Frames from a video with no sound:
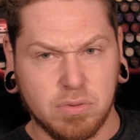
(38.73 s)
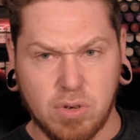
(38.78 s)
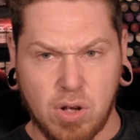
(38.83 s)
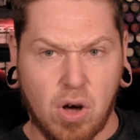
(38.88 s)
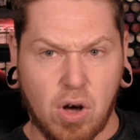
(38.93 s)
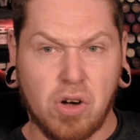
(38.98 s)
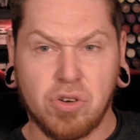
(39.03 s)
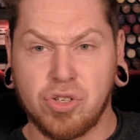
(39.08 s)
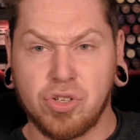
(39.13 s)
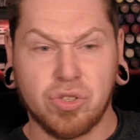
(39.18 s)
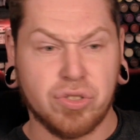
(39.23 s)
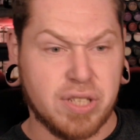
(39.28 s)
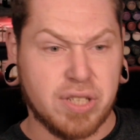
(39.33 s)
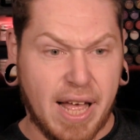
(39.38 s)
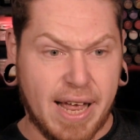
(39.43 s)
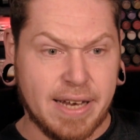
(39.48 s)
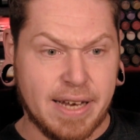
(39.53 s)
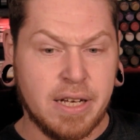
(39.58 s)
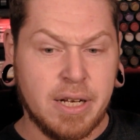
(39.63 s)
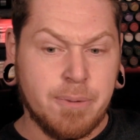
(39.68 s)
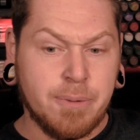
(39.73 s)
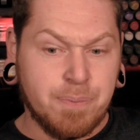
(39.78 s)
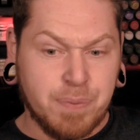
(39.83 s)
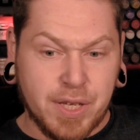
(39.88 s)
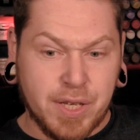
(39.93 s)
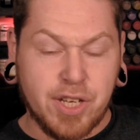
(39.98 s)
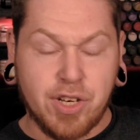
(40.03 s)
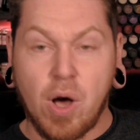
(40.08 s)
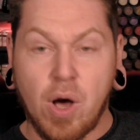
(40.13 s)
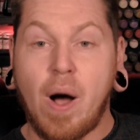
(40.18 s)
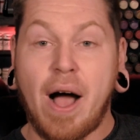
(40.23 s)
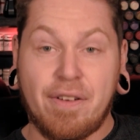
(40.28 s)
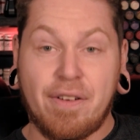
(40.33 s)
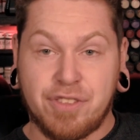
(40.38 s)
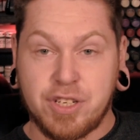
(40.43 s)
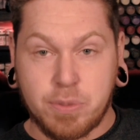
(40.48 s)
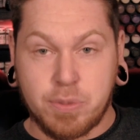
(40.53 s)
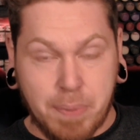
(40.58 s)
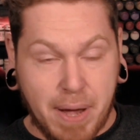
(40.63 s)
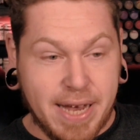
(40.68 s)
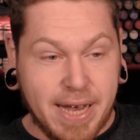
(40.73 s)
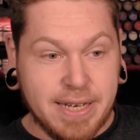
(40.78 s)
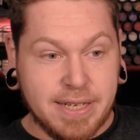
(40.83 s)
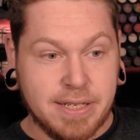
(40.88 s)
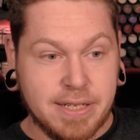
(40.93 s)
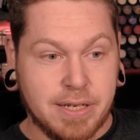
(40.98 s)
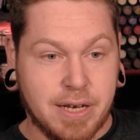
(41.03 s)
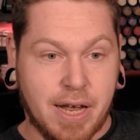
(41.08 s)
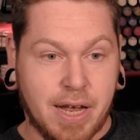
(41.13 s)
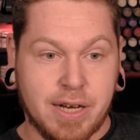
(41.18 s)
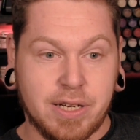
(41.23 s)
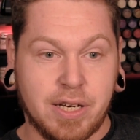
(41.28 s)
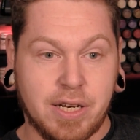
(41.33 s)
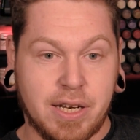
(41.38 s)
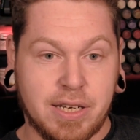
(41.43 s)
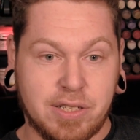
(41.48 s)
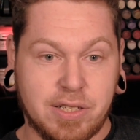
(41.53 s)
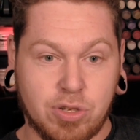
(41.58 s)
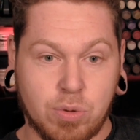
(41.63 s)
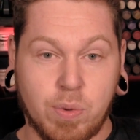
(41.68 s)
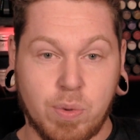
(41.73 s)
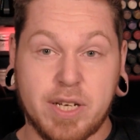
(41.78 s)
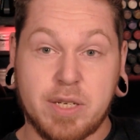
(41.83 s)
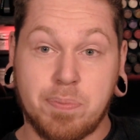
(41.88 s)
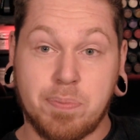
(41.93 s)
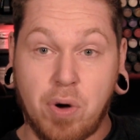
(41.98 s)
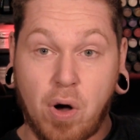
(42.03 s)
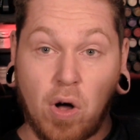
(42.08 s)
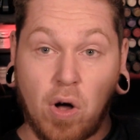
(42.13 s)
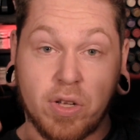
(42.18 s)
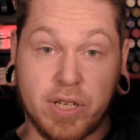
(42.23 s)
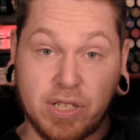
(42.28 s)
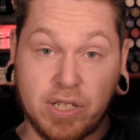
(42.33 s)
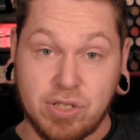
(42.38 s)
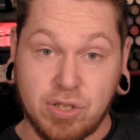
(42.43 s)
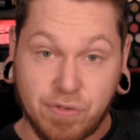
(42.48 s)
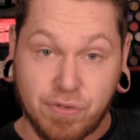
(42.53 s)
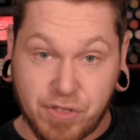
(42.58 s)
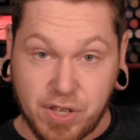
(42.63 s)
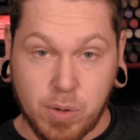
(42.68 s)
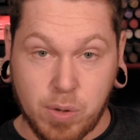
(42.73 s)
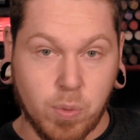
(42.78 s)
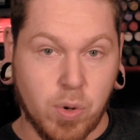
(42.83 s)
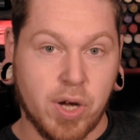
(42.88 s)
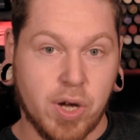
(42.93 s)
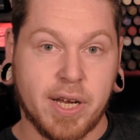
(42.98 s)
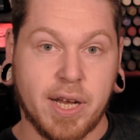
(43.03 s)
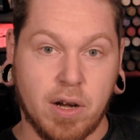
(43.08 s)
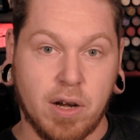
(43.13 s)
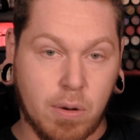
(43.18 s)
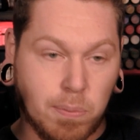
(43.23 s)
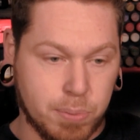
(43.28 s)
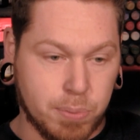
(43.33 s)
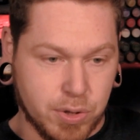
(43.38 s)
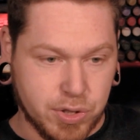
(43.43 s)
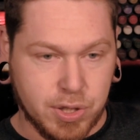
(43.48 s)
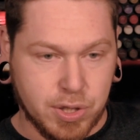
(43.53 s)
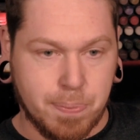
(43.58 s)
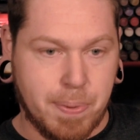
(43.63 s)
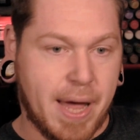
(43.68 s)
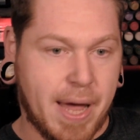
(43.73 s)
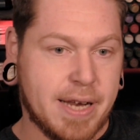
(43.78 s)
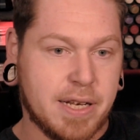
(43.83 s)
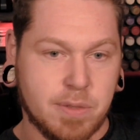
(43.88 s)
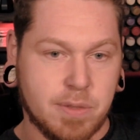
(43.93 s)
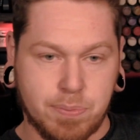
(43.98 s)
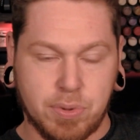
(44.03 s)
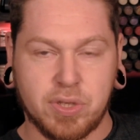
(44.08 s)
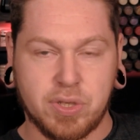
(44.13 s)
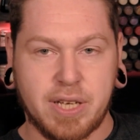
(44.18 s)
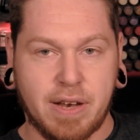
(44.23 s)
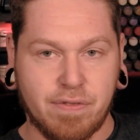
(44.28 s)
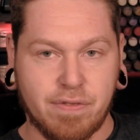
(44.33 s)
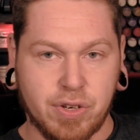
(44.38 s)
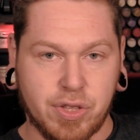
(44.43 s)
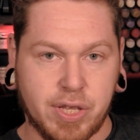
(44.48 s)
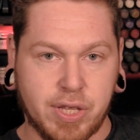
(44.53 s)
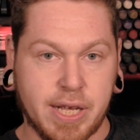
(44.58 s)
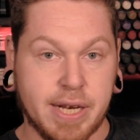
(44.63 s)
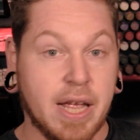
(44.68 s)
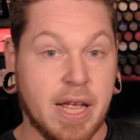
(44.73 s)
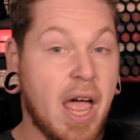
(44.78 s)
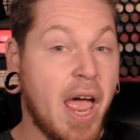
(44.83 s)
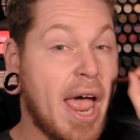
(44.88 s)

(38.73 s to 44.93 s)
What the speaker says: or just like you don't have the space and it's somewhere to put all your stuff that you're working on plus your paints plus everything,